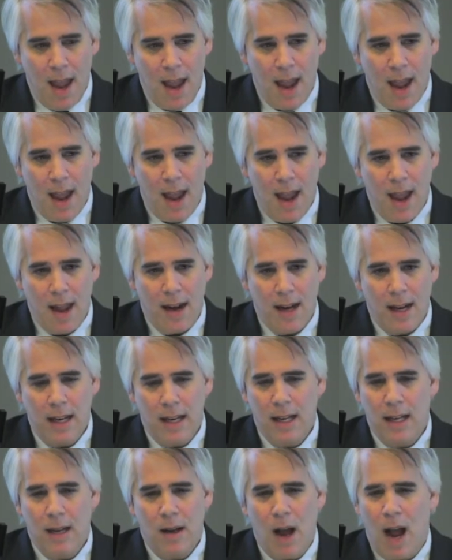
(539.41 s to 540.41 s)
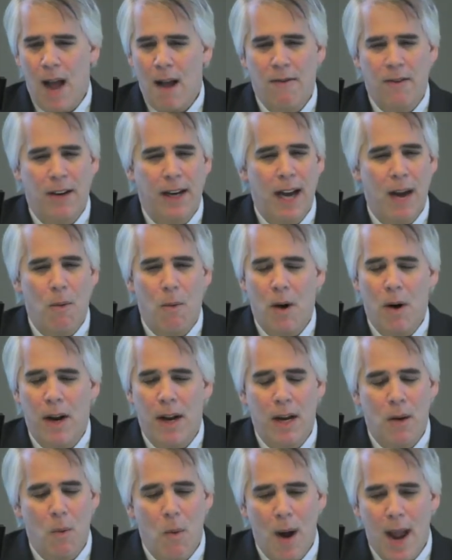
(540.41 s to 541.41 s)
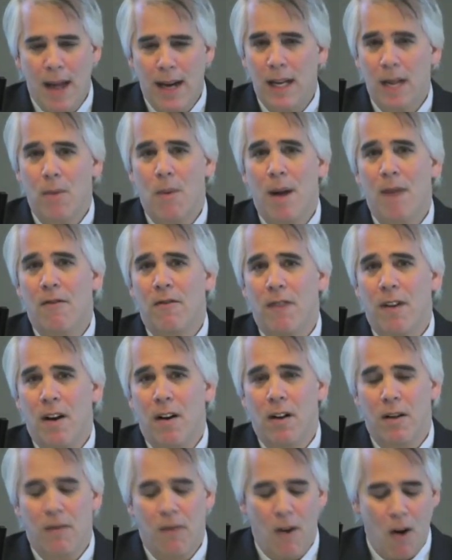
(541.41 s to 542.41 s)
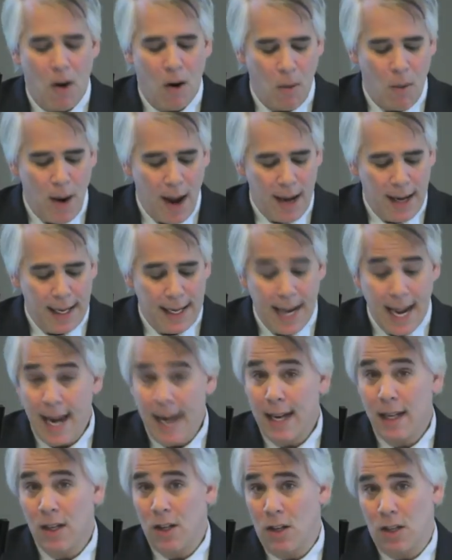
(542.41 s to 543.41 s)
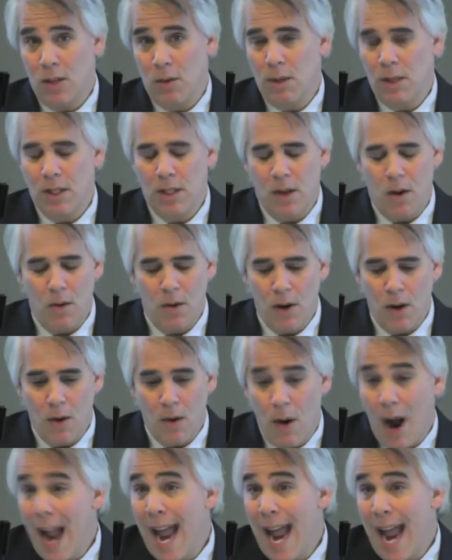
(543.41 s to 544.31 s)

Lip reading: And I forget where he went. He went fairly far away to get it because it was so new.